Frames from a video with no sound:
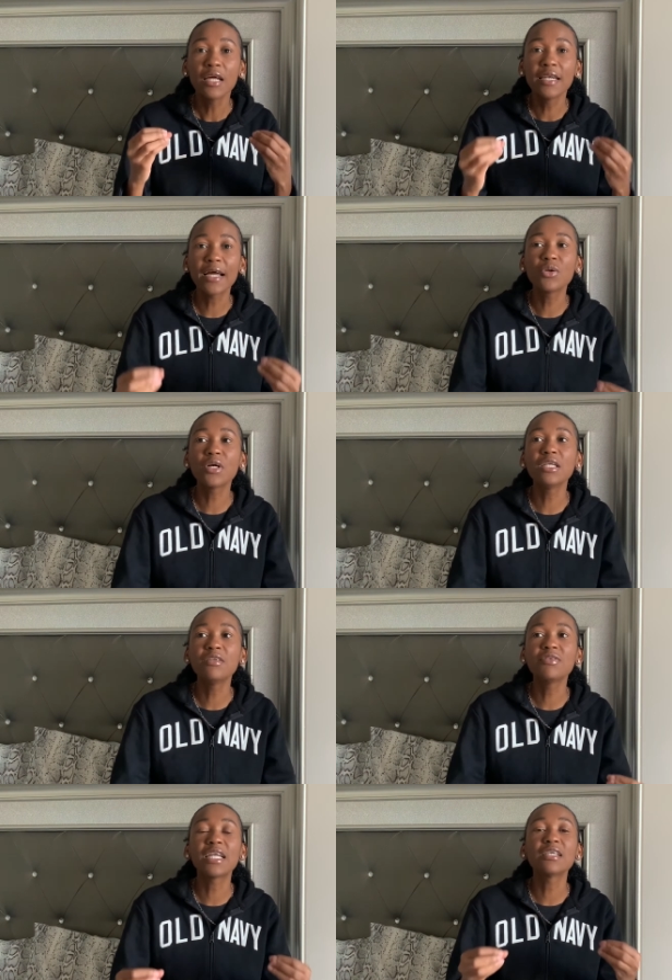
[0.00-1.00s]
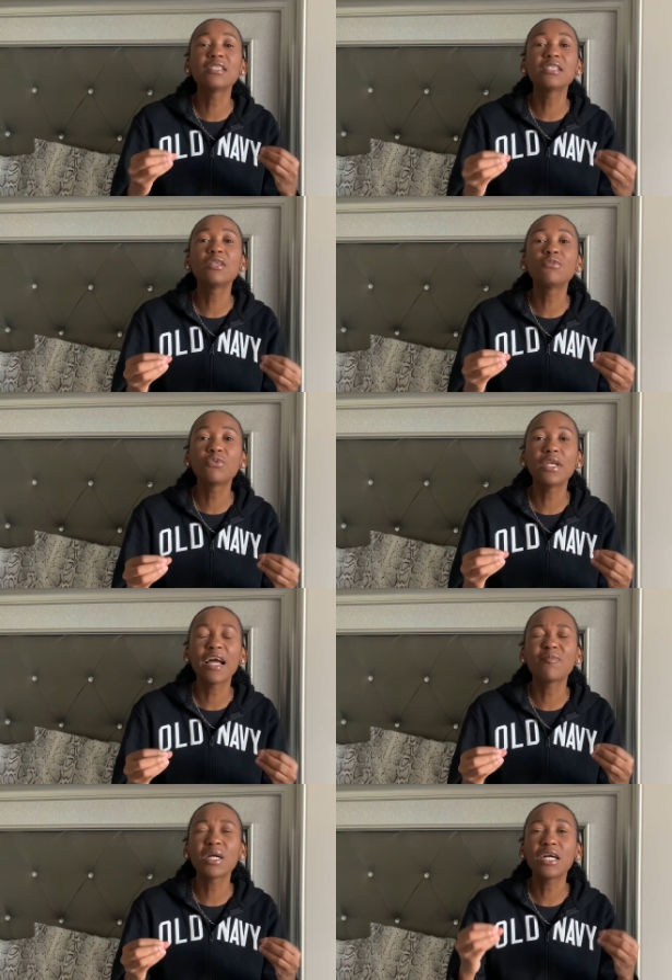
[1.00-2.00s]
that you are living a sinful
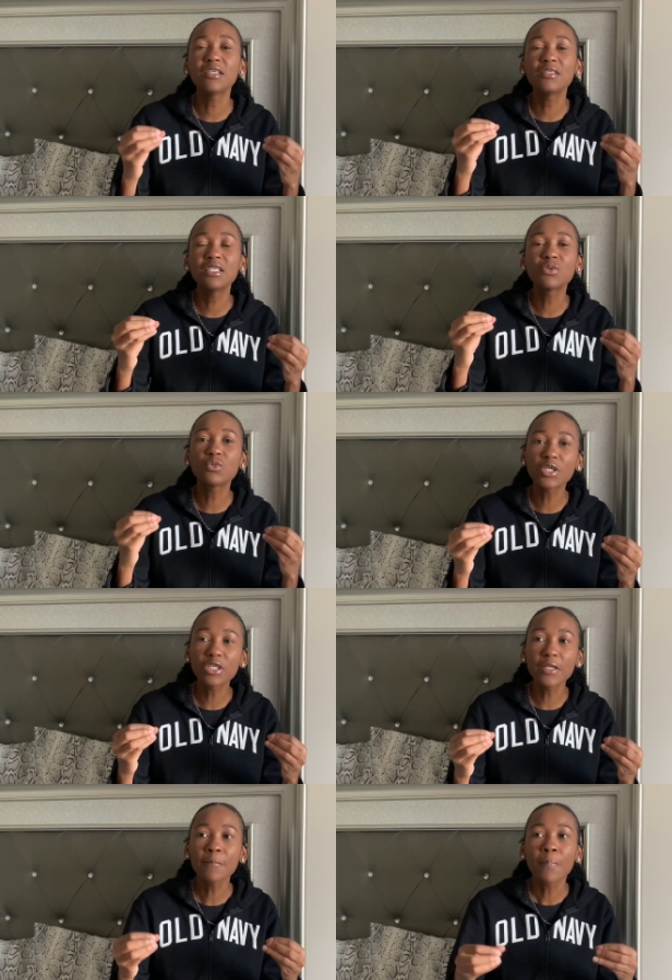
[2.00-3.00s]
life because this world